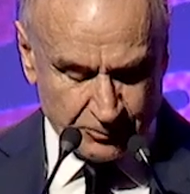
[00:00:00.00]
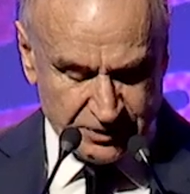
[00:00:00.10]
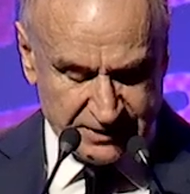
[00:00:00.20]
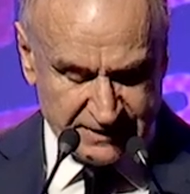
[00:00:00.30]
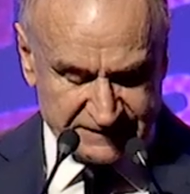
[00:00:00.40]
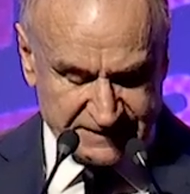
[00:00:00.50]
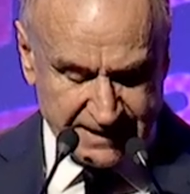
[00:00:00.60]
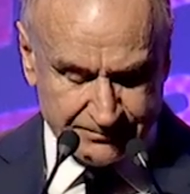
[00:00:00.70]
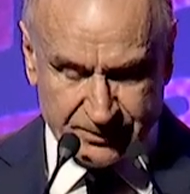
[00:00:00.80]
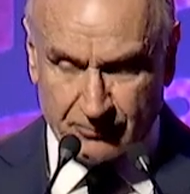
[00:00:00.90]
Winners'
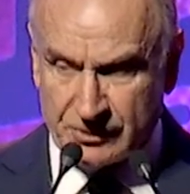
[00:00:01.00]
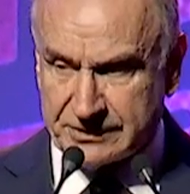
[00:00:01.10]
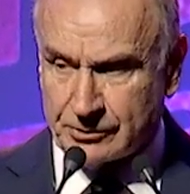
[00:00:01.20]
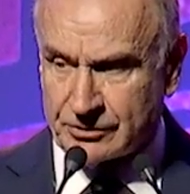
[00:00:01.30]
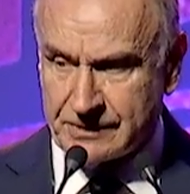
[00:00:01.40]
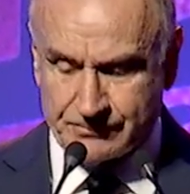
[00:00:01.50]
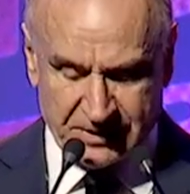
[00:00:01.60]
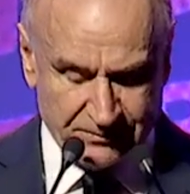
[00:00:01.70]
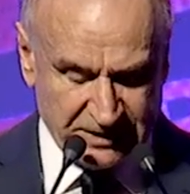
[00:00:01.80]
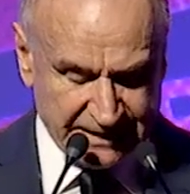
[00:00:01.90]
Cup with
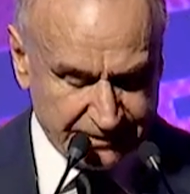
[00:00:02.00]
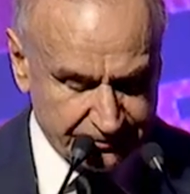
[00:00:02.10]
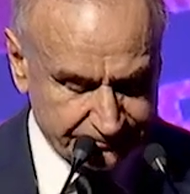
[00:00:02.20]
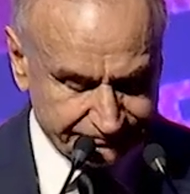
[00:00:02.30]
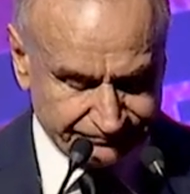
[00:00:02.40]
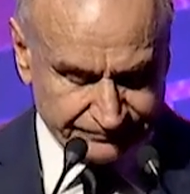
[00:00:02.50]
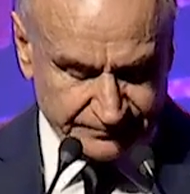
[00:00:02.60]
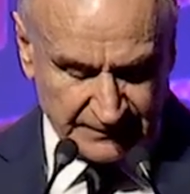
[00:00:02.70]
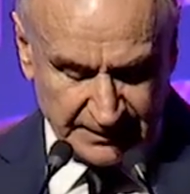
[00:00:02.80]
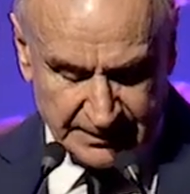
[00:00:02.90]
Olimpia Milano.
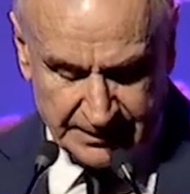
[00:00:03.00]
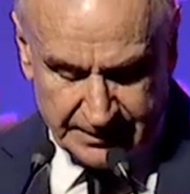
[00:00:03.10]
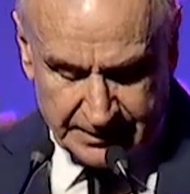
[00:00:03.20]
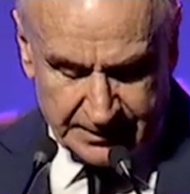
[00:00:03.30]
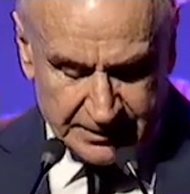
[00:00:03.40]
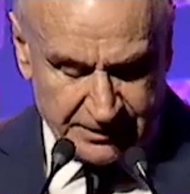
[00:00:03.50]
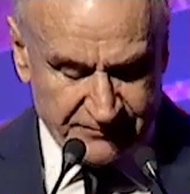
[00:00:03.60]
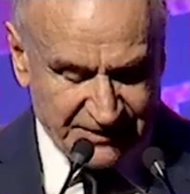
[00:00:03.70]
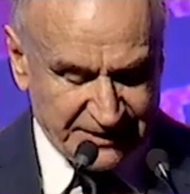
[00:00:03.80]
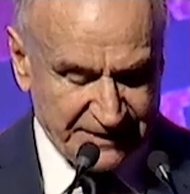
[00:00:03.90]
In
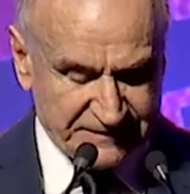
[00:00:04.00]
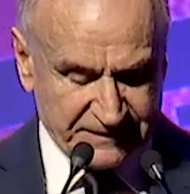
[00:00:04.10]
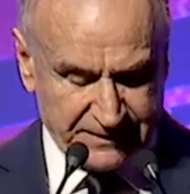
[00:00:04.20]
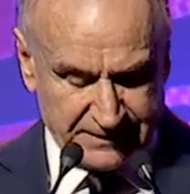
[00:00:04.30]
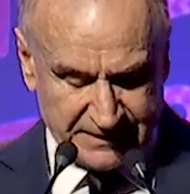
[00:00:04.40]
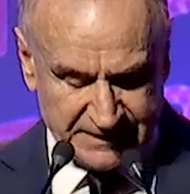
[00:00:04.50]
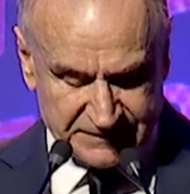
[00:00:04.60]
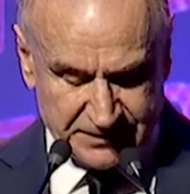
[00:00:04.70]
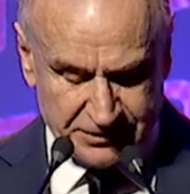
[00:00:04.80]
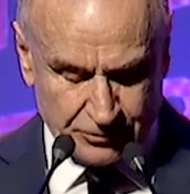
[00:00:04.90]
Varese as
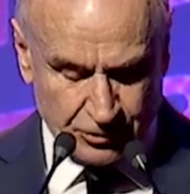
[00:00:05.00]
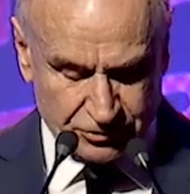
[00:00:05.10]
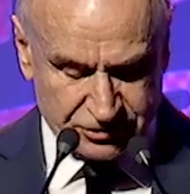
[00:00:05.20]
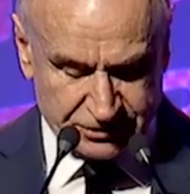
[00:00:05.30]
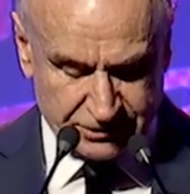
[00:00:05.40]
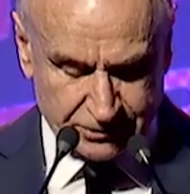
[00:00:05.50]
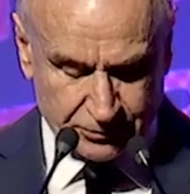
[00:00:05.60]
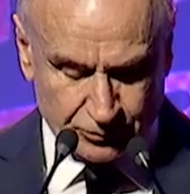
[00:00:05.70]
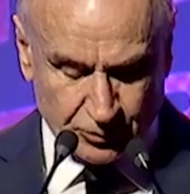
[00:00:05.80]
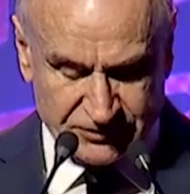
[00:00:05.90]
head coach,
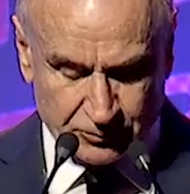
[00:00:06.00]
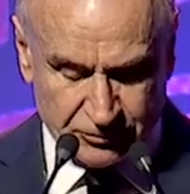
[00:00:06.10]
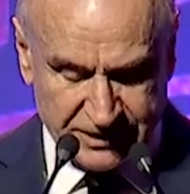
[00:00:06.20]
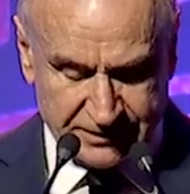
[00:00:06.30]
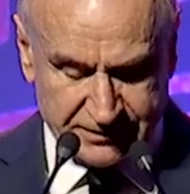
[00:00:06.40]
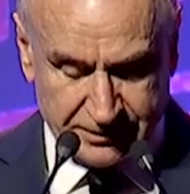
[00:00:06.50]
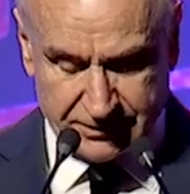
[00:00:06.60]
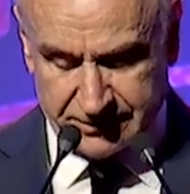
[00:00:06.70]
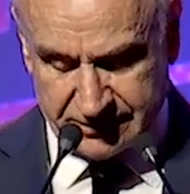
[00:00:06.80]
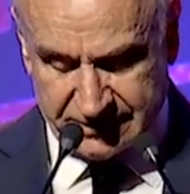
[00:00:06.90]
two Scudetti
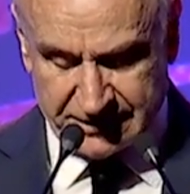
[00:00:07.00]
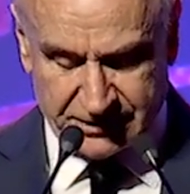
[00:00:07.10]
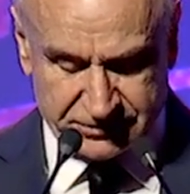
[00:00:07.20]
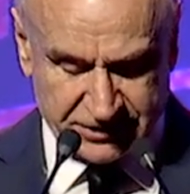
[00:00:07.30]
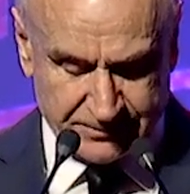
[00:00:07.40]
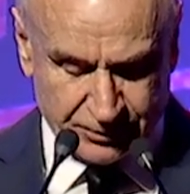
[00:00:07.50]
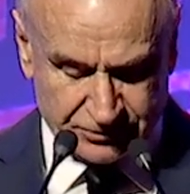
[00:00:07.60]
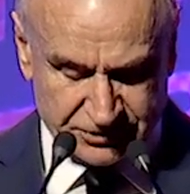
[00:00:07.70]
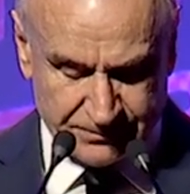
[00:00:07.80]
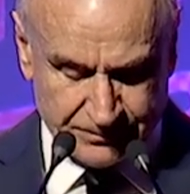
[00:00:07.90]
Italian
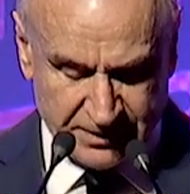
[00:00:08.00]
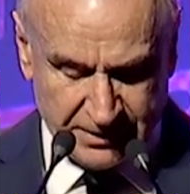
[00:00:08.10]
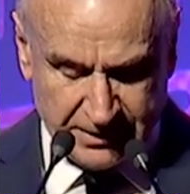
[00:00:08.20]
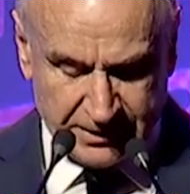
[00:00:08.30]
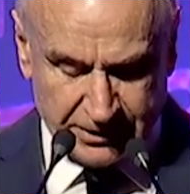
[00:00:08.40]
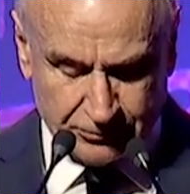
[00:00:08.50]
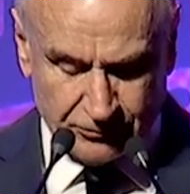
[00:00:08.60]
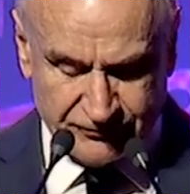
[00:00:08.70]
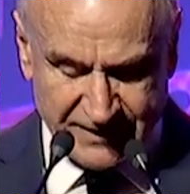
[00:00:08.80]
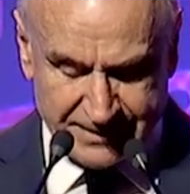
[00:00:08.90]
Championship, a two
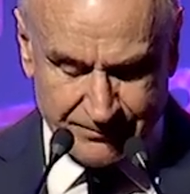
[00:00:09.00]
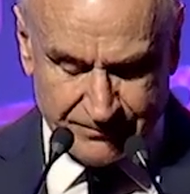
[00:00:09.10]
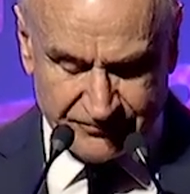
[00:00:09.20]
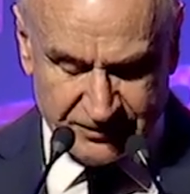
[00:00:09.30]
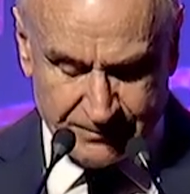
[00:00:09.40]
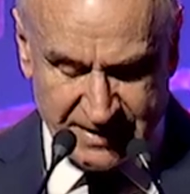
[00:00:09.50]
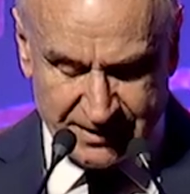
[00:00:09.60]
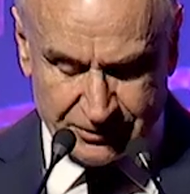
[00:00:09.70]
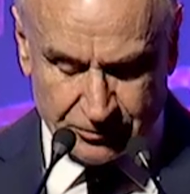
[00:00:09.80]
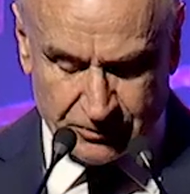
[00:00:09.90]
FIBA
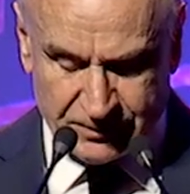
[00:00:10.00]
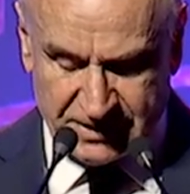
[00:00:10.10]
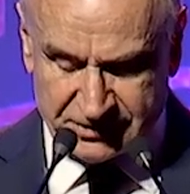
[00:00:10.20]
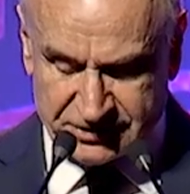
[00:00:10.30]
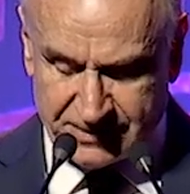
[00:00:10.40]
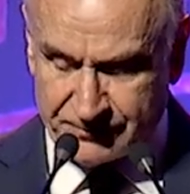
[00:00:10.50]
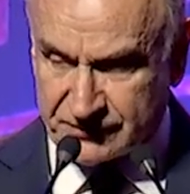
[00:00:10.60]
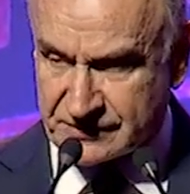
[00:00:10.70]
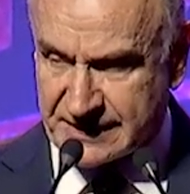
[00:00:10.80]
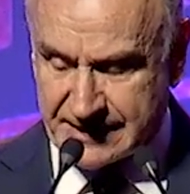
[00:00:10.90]
European
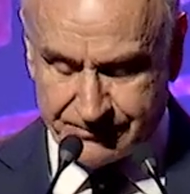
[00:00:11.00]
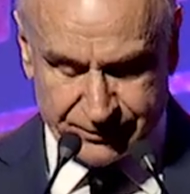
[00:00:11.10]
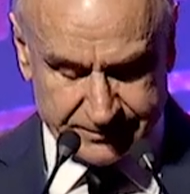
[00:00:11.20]
Champions Cup.